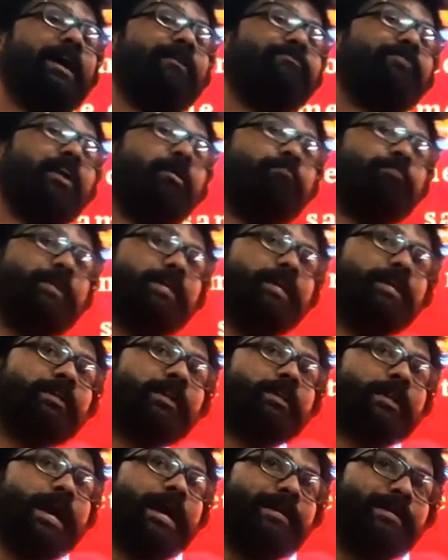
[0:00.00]
have completed
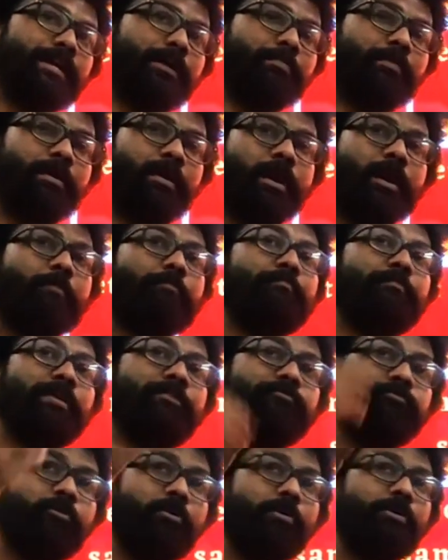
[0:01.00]
the write-up
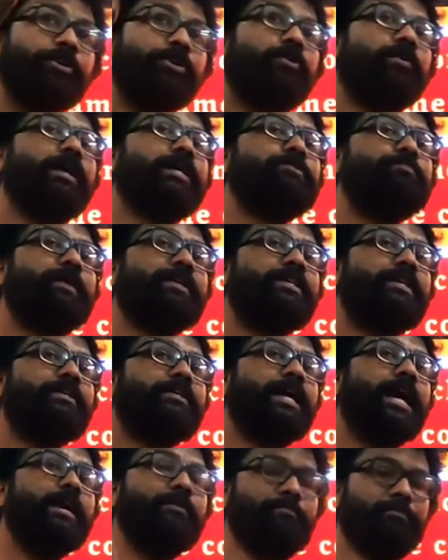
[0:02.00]
before your
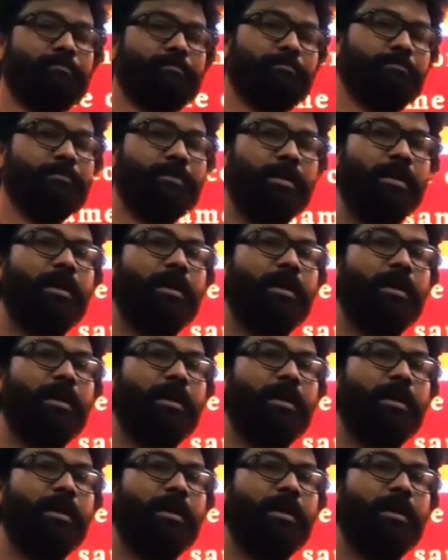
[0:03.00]
expected time.